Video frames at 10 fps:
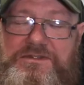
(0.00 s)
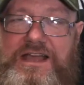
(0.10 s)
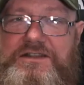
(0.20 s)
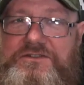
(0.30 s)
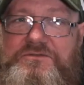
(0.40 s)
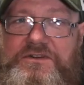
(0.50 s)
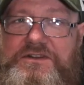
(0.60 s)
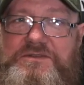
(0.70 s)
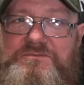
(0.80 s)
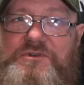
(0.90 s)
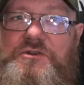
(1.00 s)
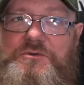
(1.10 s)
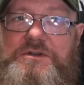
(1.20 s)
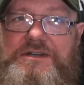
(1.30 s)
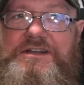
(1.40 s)
can you fucking
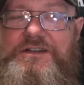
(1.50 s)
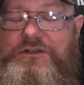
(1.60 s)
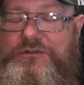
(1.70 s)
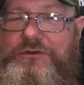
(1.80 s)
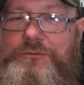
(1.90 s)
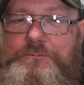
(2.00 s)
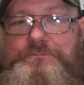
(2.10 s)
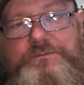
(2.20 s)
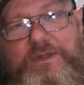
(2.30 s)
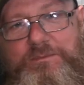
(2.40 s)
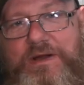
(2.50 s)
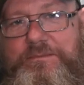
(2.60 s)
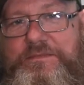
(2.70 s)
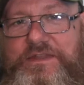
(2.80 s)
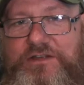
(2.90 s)
brew at all.
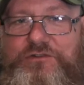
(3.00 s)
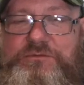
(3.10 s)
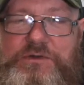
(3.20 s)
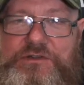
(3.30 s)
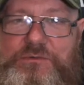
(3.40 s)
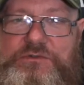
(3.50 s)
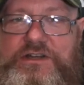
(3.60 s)
But that's just personal